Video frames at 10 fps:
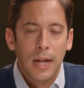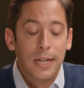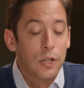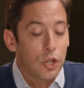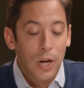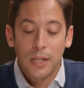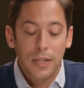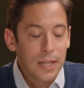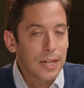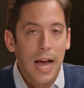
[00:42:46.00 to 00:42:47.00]
And
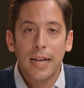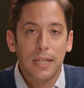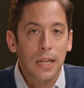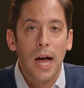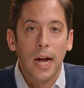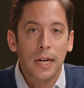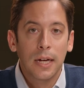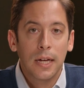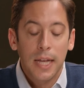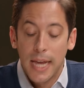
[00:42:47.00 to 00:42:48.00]
just this guy's luck,
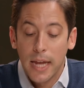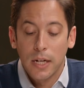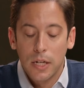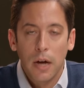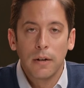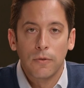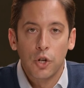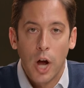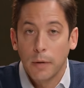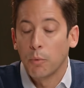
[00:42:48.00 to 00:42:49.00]
he had a ton of
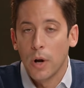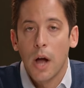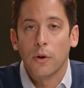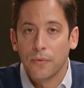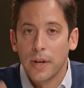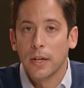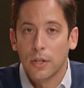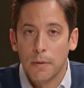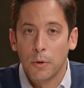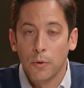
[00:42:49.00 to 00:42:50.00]
child pornography on
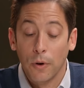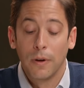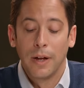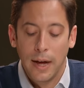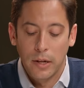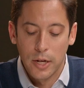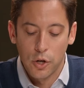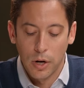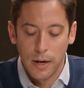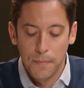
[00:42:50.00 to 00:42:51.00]
his computer,
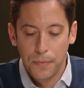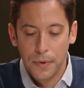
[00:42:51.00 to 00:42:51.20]
allegedly.